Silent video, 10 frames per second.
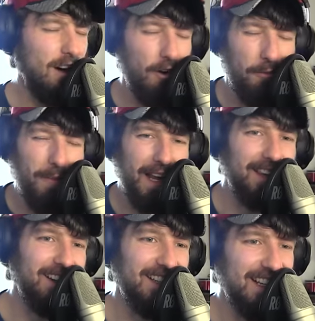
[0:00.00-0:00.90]
Oh my
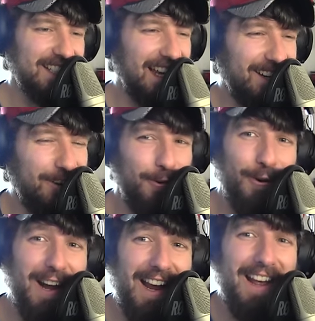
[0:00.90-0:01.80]
goodness, that
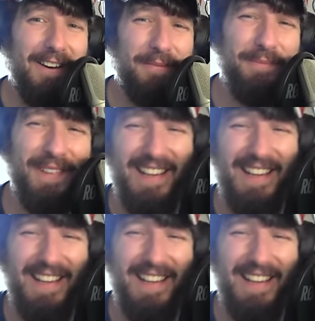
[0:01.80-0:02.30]
cramp.